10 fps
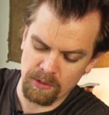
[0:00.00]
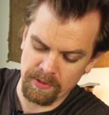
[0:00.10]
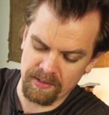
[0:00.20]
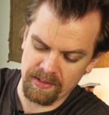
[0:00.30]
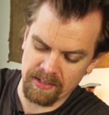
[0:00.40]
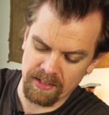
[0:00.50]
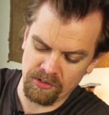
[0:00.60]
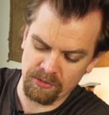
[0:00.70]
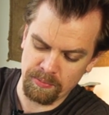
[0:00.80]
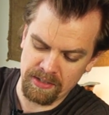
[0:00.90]
think I
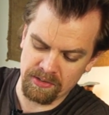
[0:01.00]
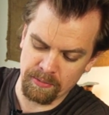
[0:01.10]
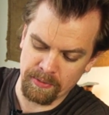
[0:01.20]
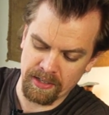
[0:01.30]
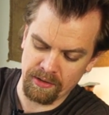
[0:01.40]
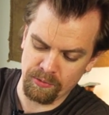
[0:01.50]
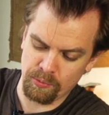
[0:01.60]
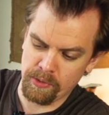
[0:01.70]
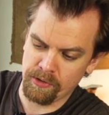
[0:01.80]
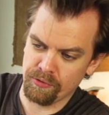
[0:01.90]
just made some kind of
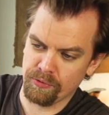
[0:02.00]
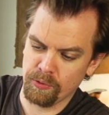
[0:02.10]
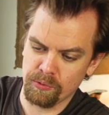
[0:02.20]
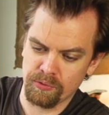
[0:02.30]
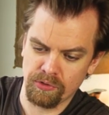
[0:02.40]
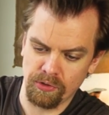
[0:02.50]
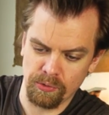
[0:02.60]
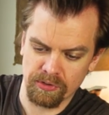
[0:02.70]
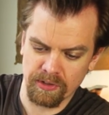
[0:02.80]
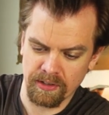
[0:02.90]
weird fruit
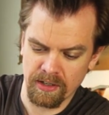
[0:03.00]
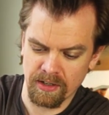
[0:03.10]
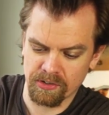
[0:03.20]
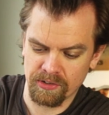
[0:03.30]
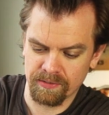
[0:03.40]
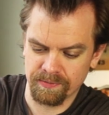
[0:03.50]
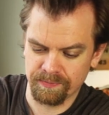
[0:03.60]
juice concoction.